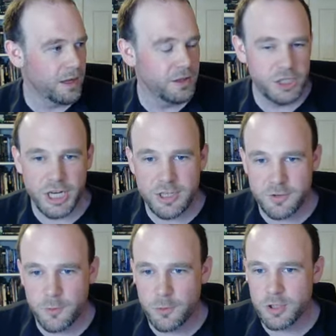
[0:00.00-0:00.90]
The giants
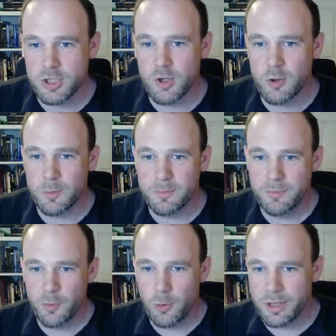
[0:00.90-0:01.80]
fought the storm,
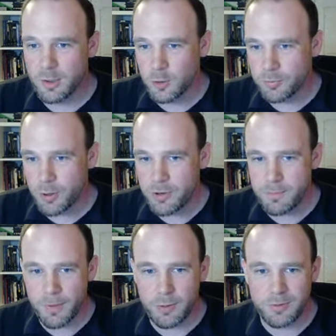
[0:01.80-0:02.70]
falling all
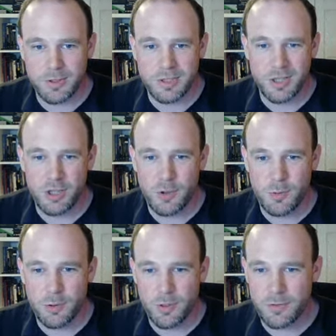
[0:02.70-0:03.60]
broken bones. The
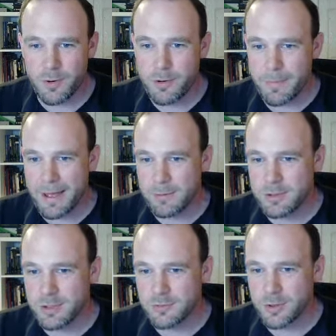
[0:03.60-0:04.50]
youth thrown about
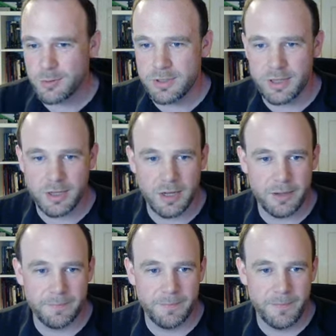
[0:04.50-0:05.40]
arose in the
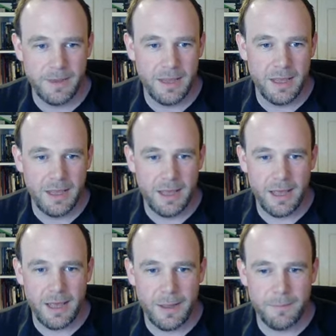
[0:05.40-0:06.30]
calm.
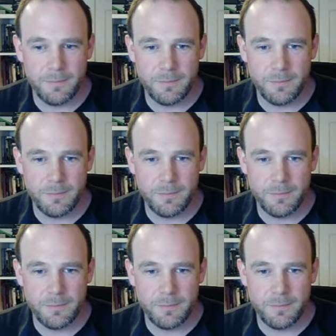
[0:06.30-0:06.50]
Um,